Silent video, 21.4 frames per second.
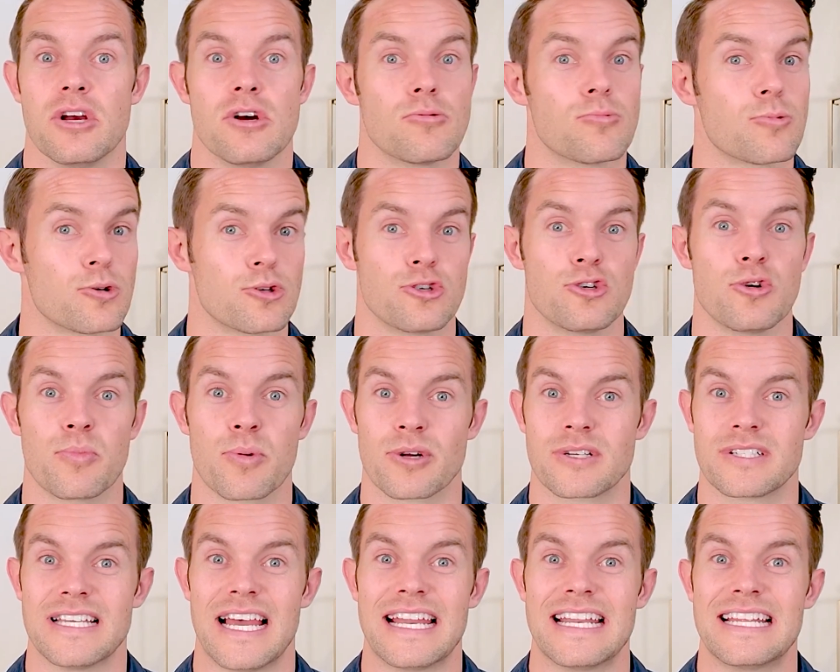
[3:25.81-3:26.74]
We're super
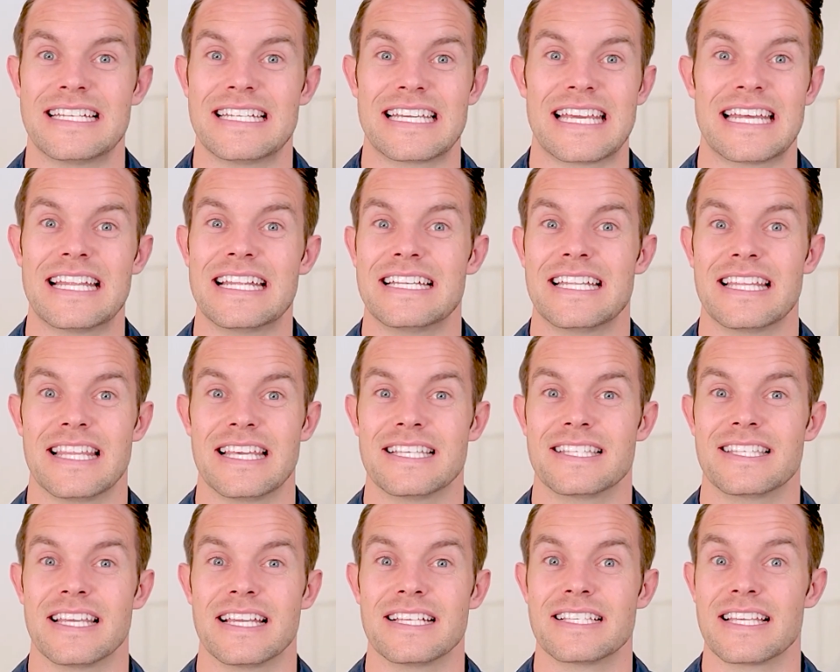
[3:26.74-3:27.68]
excited to get into these
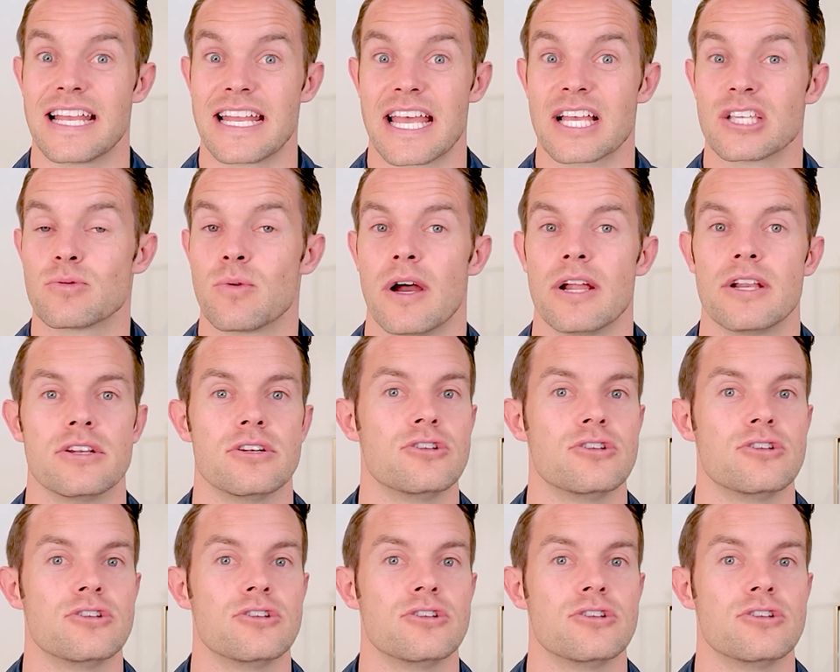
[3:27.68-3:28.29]
things. And guess what?